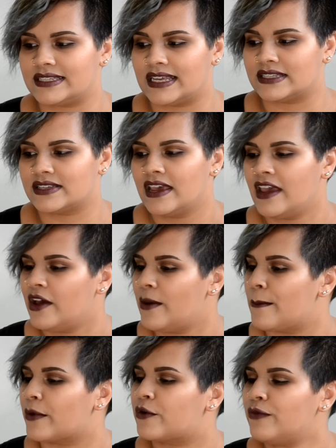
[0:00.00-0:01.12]
It's
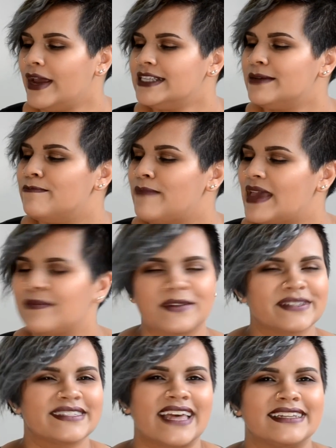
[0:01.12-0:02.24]
great maple
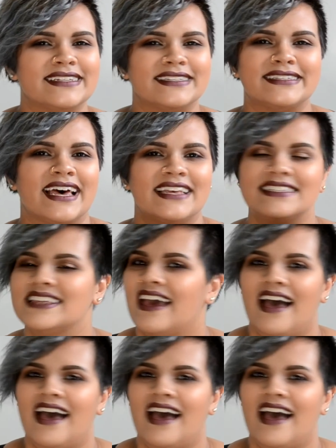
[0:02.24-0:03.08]
scent, it says.